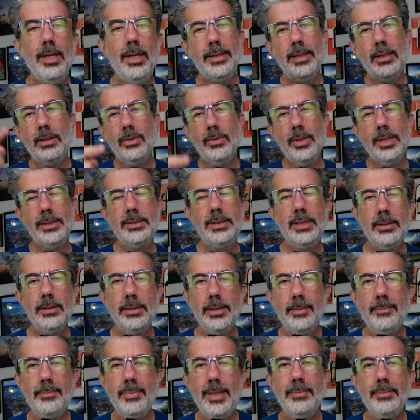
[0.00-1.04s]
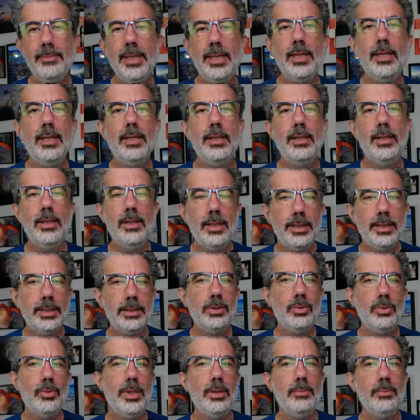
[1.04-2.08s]
They'll go on sale to the public on August
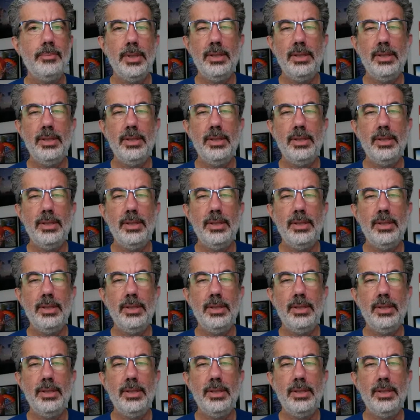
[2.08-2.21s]
12th.